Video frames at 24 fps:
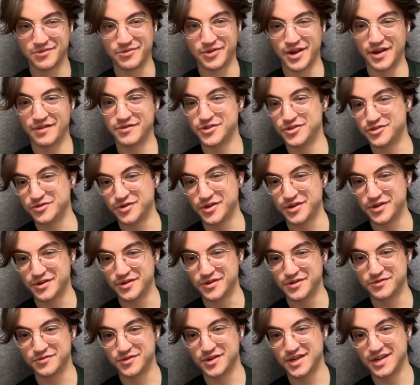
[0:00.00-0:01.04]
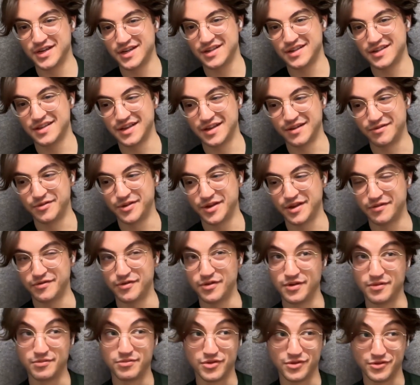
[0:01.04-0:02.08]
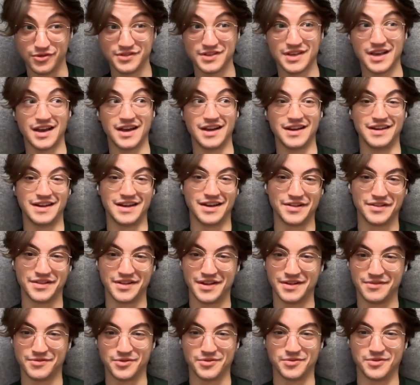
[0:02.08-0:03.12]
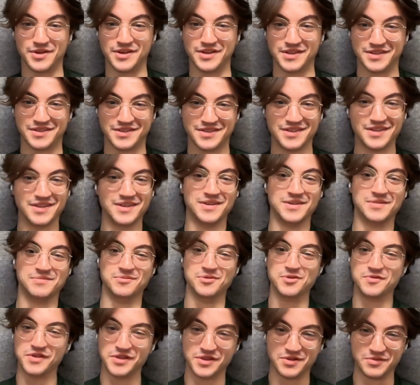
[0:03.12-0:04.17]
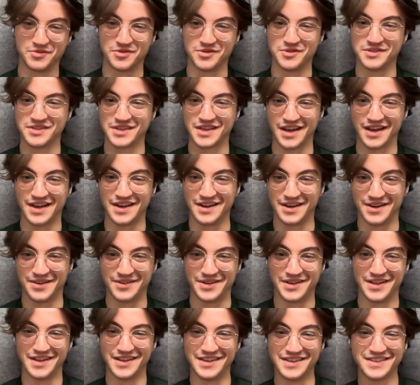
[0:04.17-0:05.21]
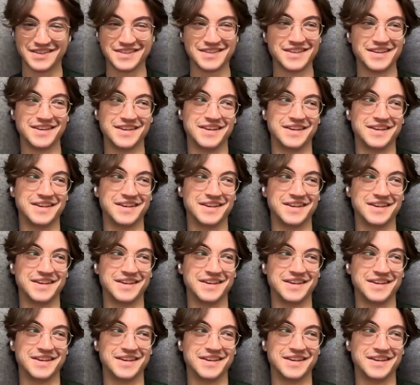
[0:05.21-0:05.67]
We have a Twitter as well, and we have a Blue Sky now that everyone is moving to Blue Sky nowadays.